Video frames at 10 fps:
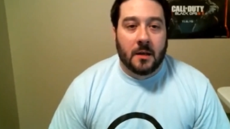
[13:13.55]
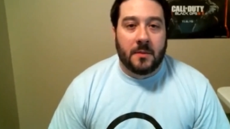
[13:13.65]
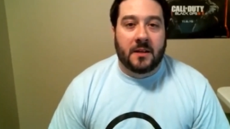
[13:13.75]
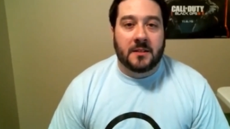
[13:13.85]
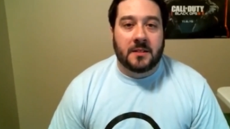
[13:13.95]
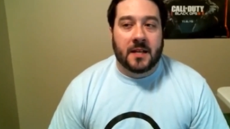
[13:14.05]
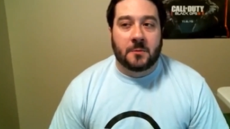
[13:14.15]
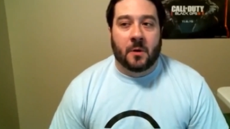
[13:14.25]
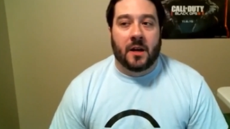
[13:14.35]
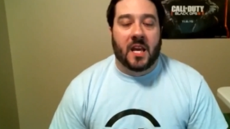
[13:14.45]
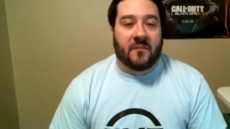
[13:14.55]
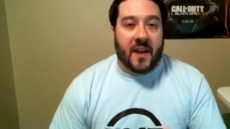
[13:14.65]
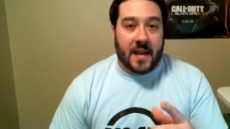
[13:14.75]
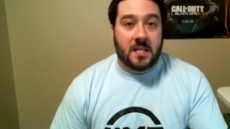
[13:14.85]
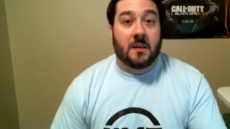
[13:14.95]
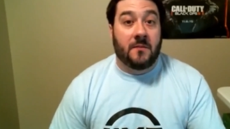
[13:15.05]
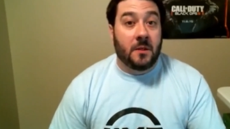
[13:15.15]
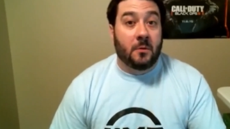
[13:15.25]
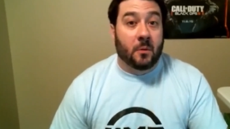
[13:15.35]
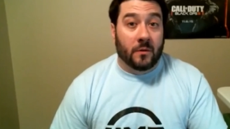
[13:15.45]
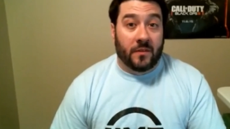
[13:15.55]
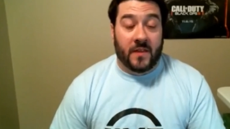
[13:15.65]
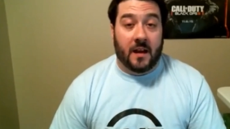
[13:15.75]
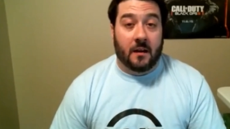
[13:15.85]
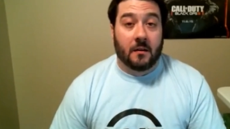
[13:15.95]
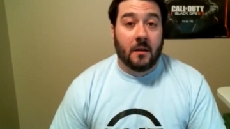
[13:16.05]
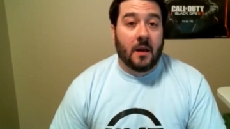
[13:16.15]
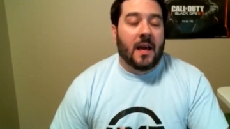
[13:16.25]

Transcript: Because guess what? If any of you were there,